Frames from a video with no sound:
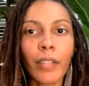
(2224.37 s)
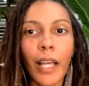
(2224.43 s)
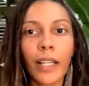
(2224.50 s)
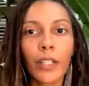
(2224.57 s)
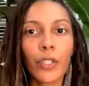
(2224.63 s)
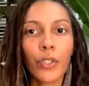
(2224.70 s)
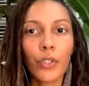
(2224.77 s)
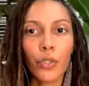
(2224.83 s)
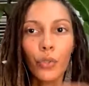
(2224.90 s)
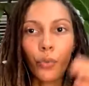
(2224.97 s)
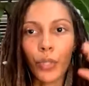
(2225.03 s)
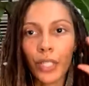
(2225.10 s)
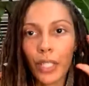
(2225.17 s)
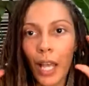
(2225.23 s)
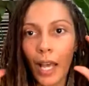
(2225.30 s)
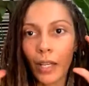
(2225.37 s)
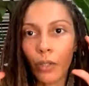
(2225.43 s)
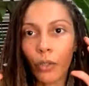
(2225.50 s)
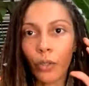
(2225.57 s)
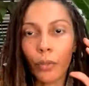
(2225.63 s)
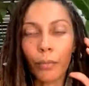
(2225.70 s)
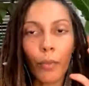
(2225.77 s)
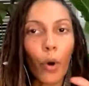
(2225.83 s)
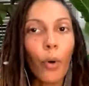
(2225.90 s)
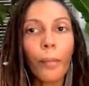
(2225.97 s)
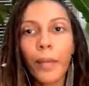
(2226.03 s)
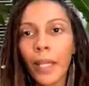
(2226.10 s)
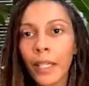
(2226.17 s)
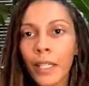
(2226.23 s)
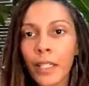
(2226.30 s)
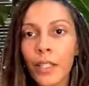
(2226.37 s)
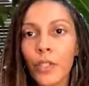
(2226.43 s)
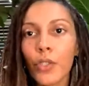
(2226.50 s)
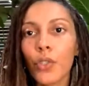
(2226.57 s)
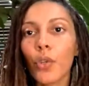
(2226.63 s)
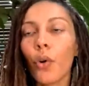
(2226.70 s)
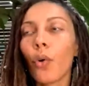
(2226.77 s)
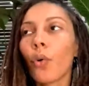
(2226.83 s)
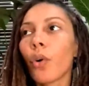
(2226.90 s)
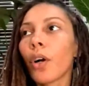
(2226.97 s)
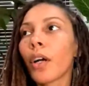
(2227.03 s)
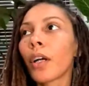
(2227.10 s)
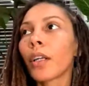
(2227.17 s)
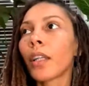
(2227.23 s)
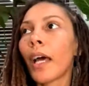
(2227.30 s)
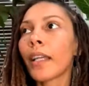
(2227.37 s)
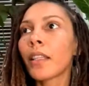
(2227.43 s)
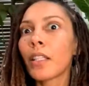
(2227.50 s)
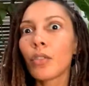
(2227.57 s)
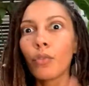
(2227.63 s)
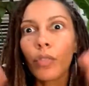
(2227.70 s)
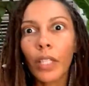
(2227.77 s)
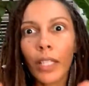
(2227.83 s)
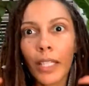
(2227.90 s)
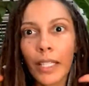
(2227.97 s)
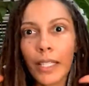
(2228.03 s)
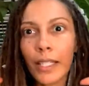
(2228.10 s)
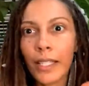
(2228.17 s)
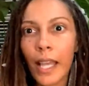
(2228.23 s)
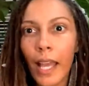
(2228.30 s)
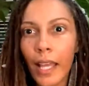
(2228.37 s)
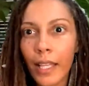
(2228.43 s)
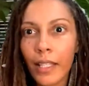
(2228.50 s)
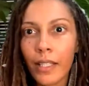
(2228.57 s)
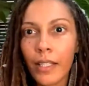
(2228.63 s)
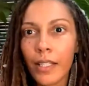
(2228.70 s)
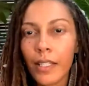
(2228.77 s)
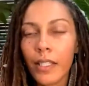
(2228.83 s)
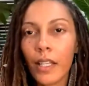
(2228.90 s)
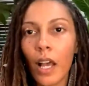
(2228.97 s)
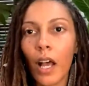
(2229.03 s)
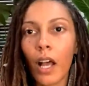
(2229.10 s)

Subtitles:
like suicidal moments or like these really intense